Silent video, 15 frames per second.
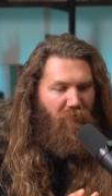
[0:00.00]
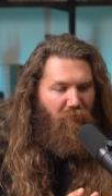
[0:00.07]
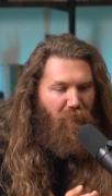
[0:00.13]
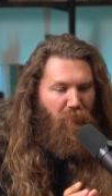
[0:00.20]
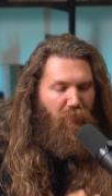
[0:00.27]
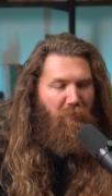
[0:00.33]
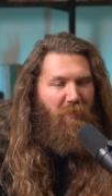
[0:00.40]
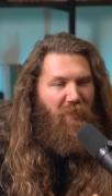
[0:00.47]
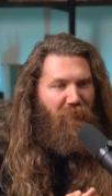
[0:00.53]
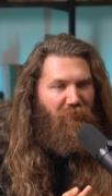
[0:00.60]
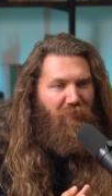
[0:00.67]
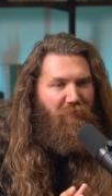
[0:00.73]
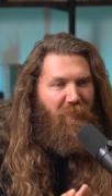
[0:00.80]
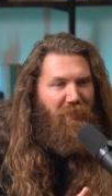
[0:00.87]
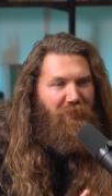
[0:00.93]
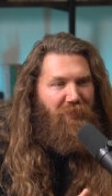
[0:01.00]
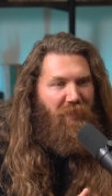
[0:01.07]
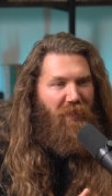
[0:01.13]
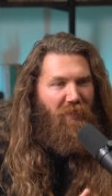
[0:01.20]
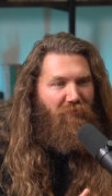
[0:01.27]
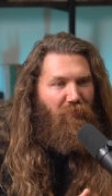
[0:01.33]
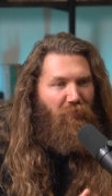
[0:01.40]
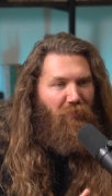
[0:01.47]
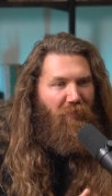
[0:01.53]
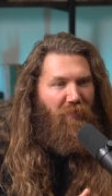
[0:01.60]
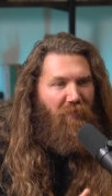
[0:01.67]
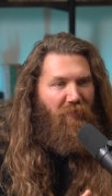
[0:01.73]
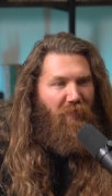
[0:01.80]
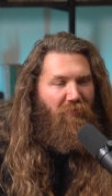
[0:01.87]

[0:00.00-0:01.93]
rudimentary pitch deck for it.